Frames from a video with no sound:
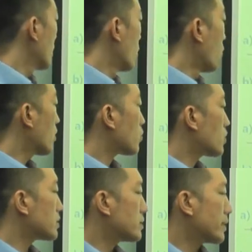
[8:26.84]
What
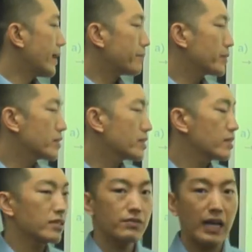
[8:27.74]
was the capital
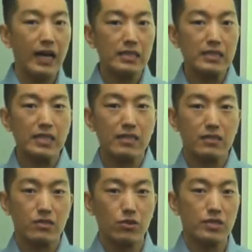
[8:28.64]
city of the
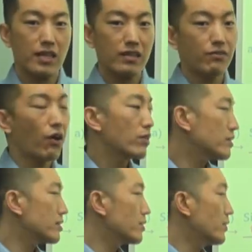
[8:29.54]
Aztecs? So it's kind of
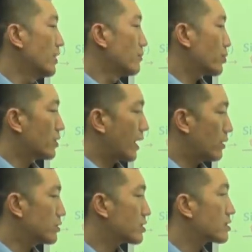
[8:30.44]
hard to
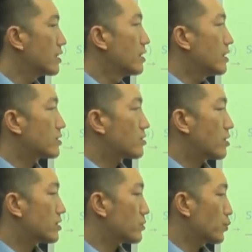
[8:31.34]
pronounce. It
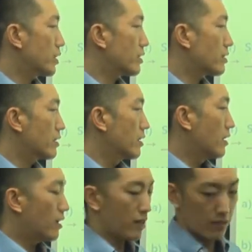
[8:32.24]
starts with
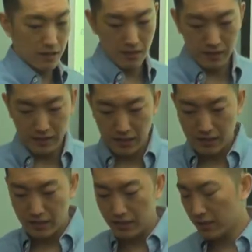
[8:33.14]
a
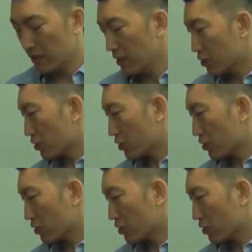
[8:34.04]
T.